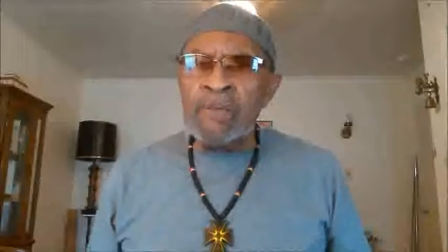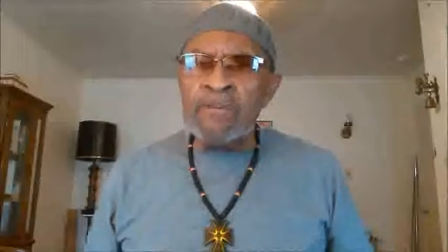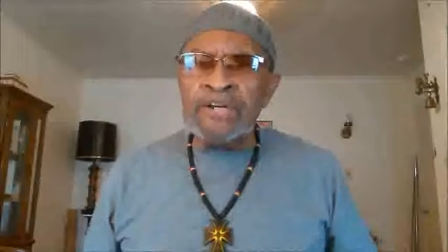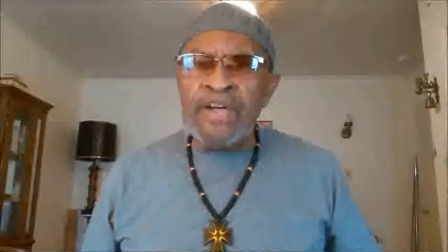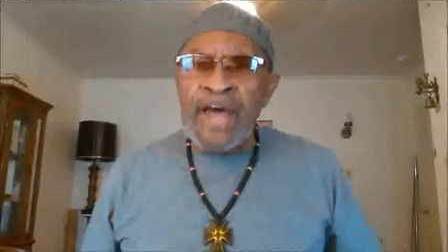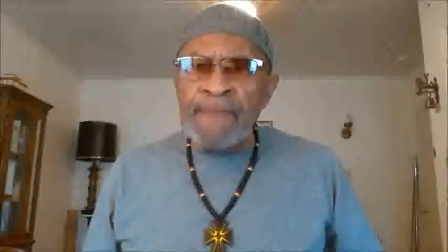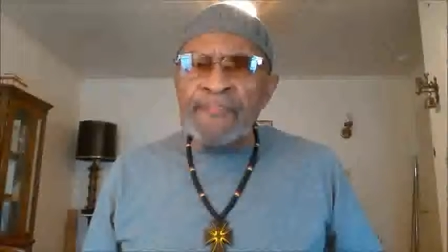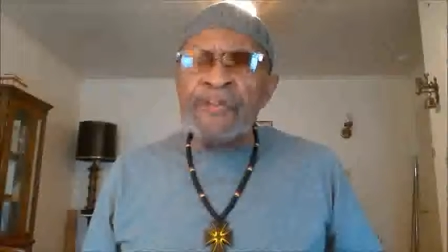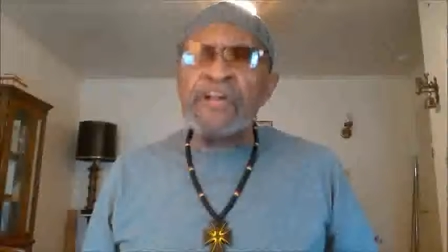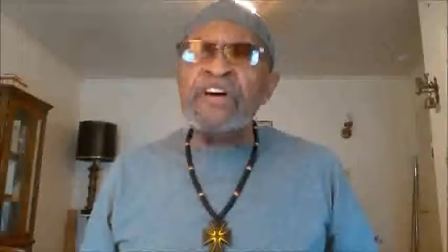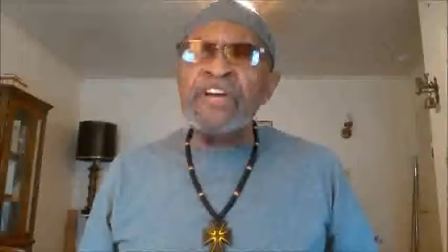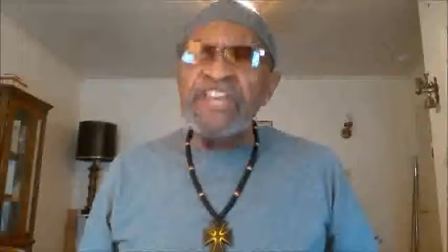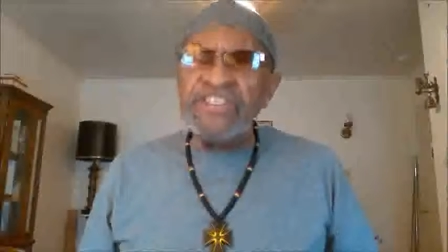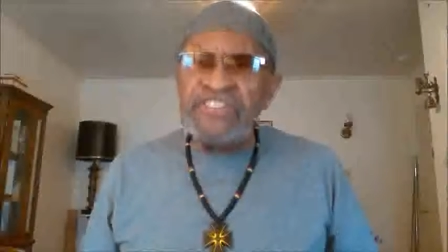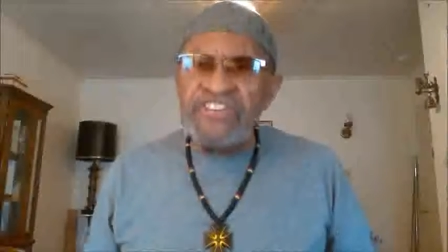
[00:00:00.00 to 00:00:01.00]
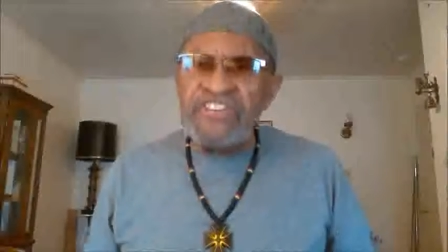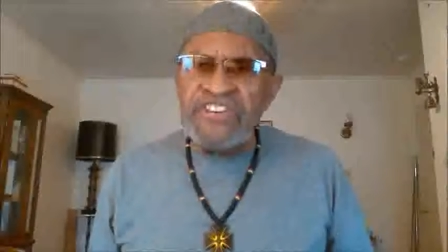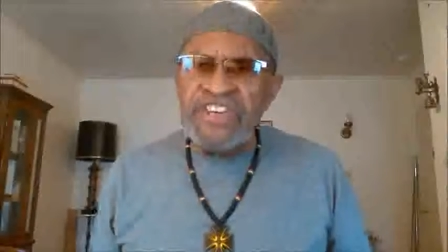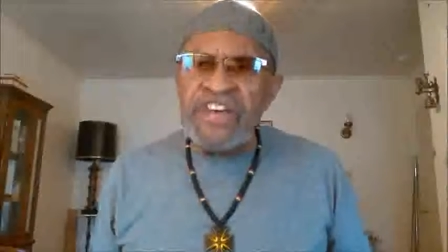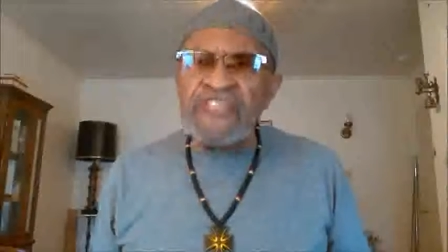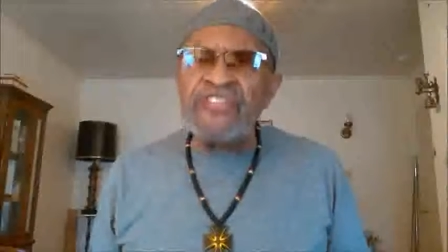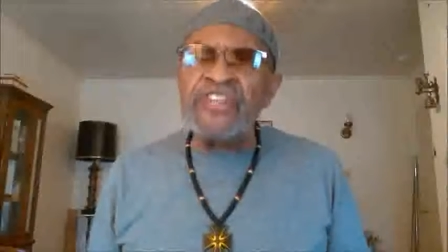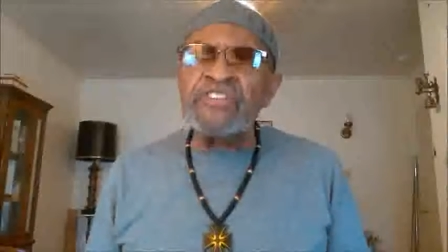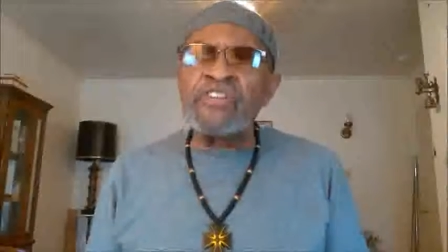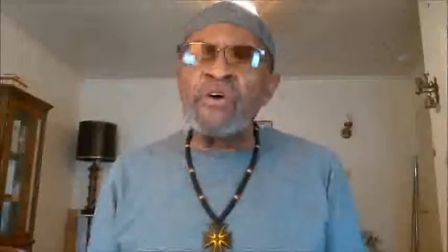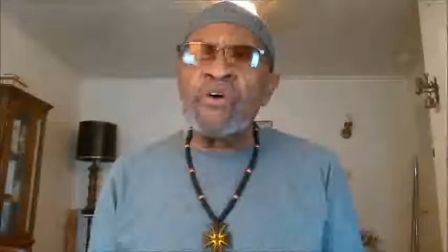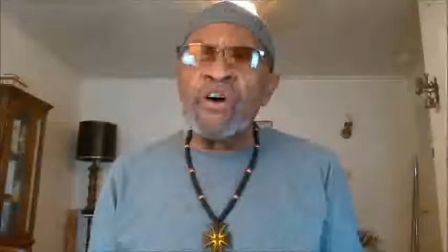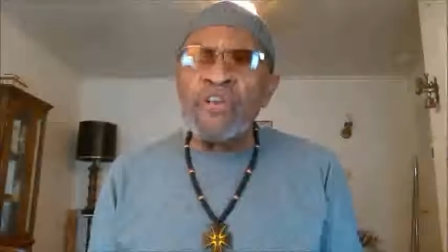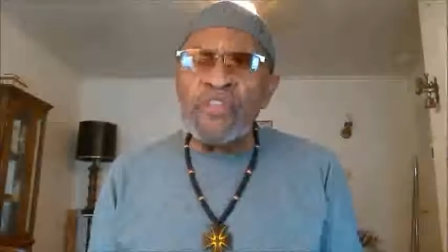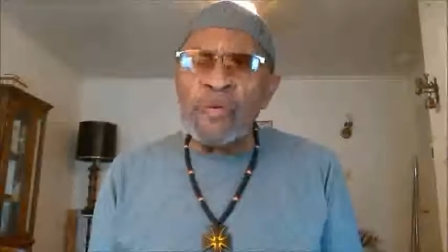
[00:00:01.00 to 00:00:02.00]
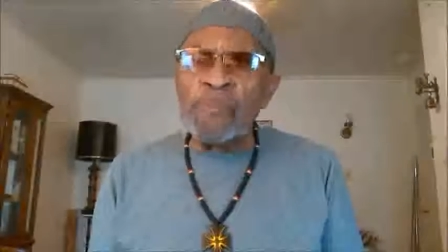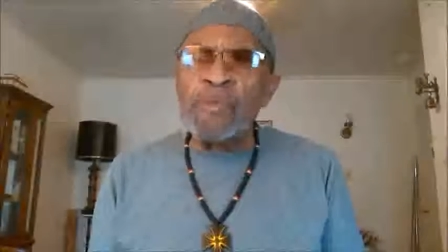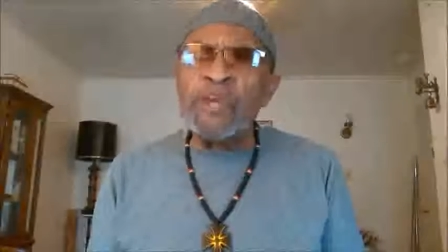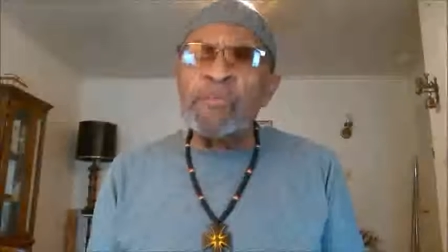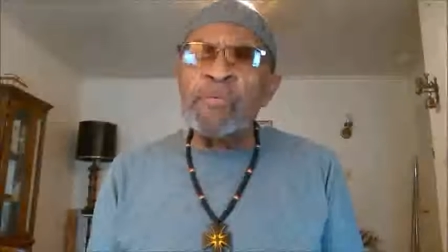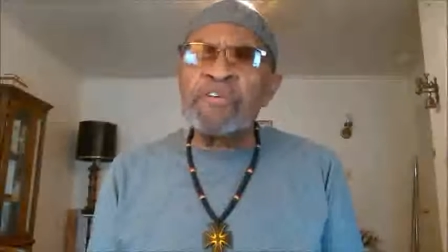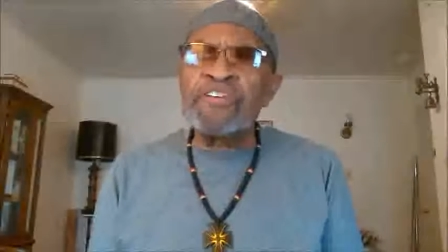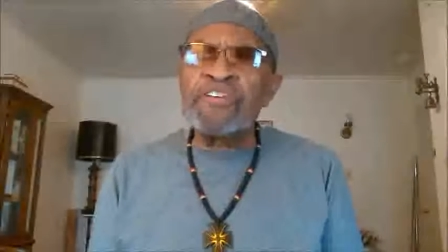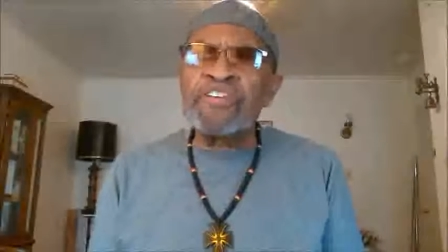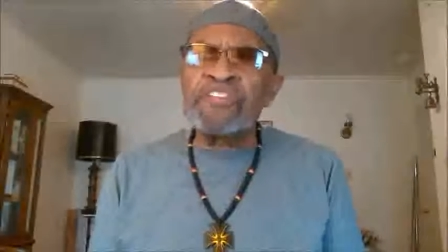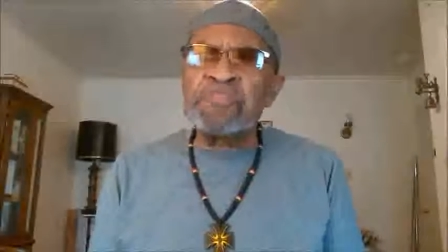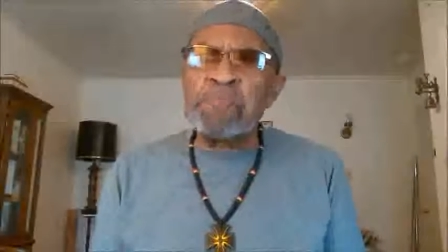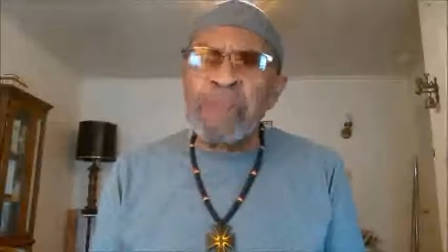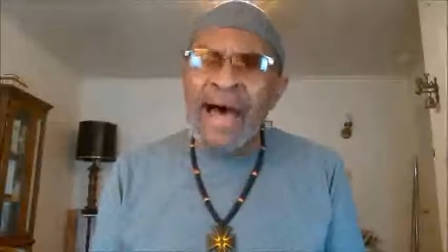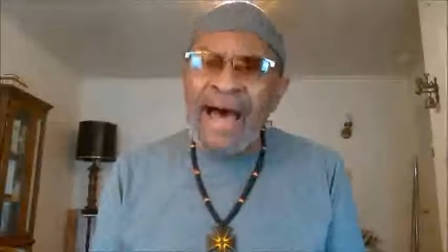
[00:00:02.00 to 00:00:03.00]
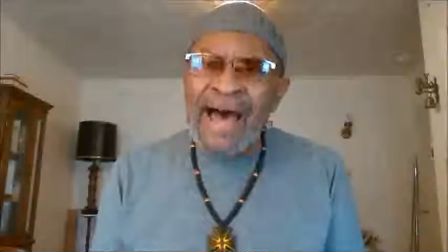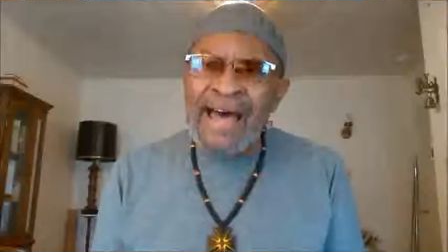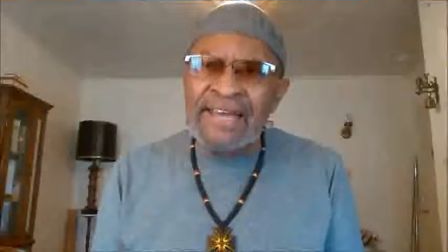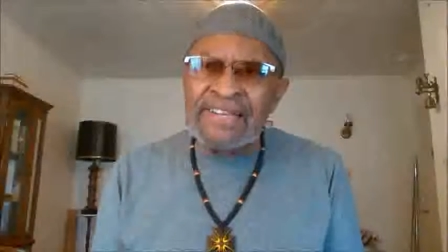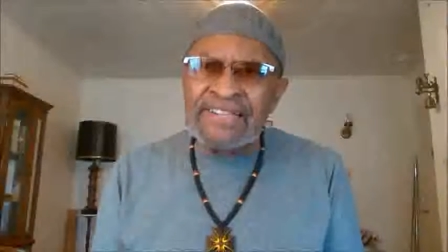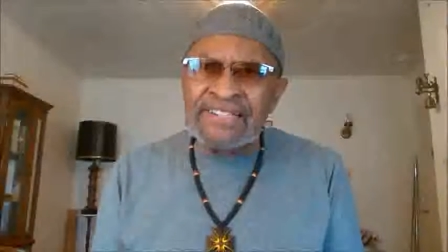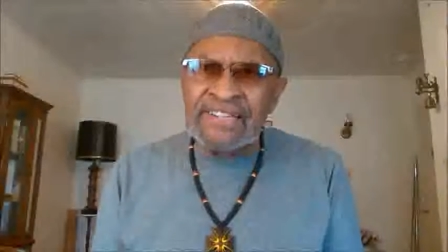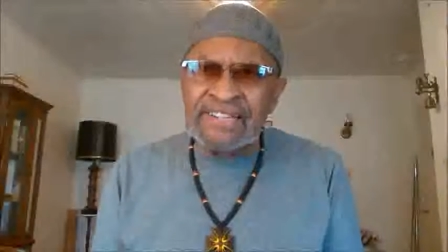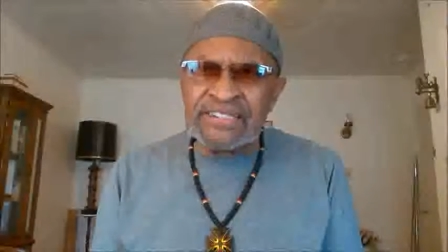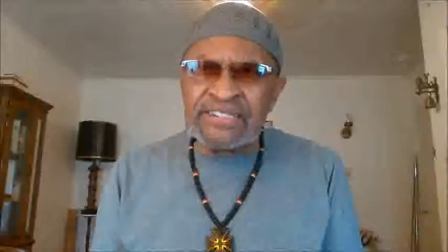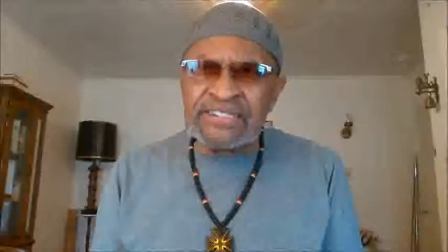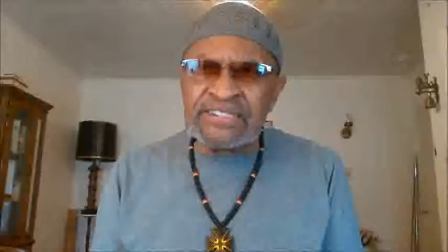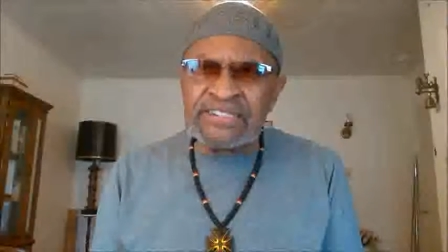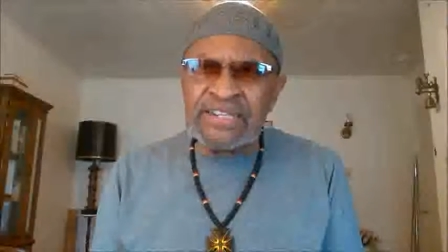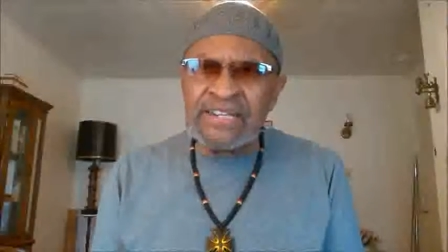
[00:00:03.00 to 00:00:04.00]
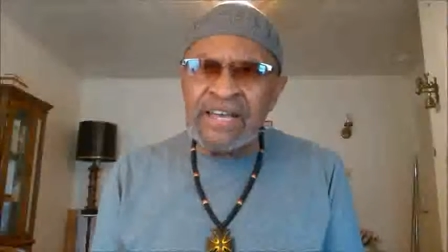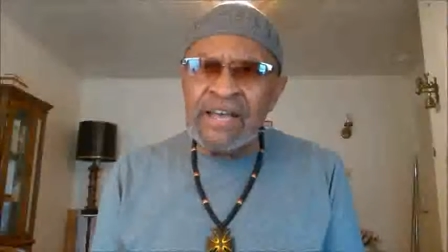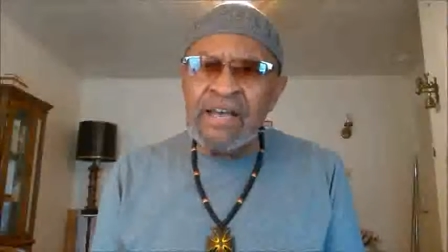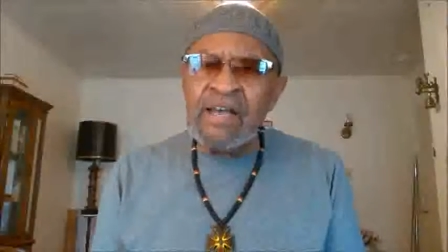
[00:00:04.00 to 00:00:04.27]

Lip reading: but Africa is nothing, so other people despise us.